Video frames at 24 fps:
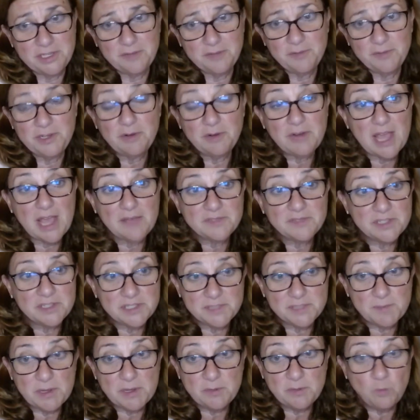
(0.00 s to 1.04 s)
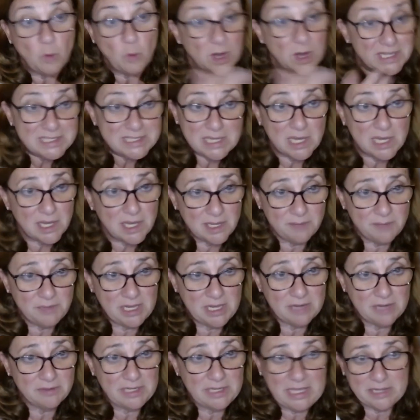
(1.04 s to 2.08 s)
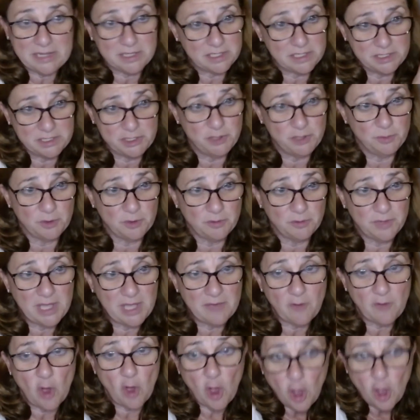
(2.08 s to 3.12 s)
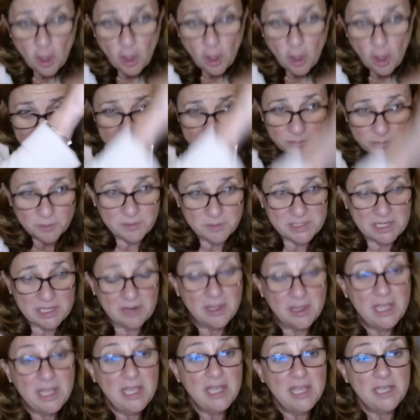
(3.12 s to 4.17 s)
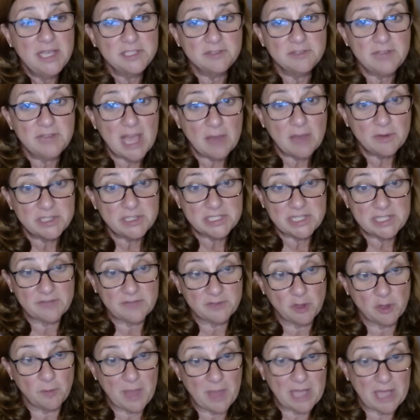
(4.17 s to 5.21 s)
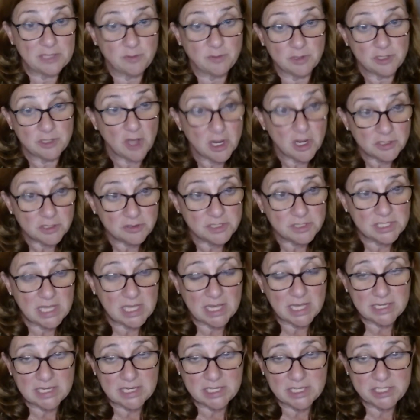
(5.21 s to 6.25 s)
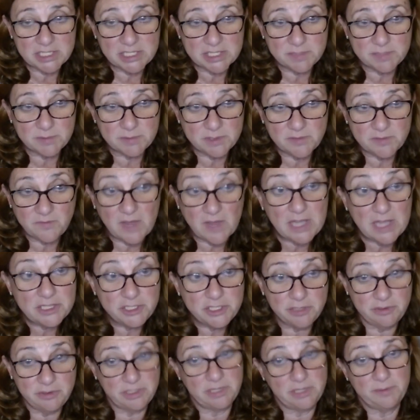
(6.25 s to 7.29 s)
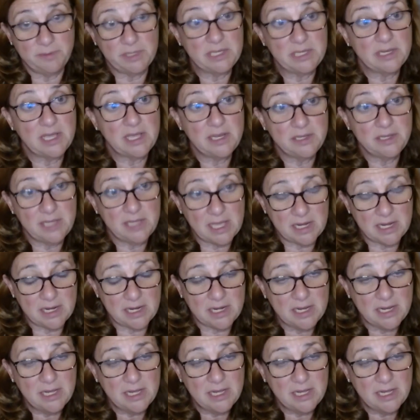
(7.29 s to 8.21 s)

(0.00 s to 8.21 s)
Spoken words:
We don't have to spend one dime now to get the consumer. We have all these appointments here. So now we just have to go back to our doctor's side and just fine tune it a bit and get it.